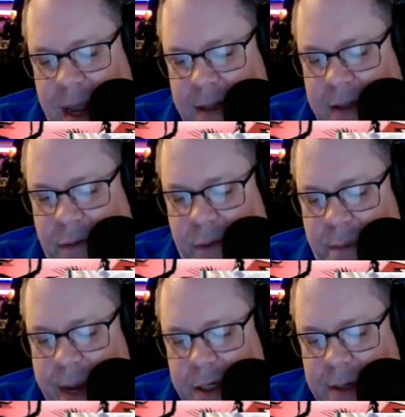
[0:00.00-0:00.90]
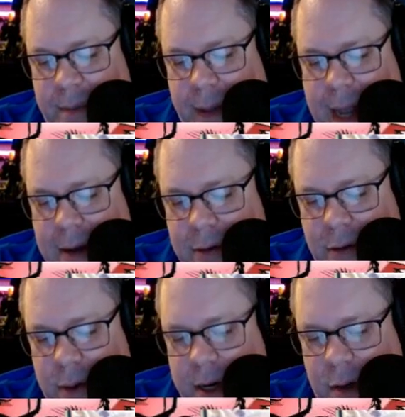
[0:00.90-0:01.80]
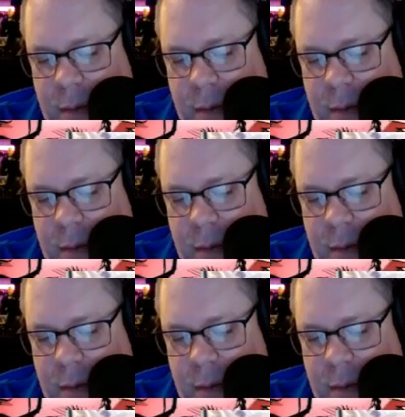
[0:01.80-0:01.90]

As Silver Banshee plows through another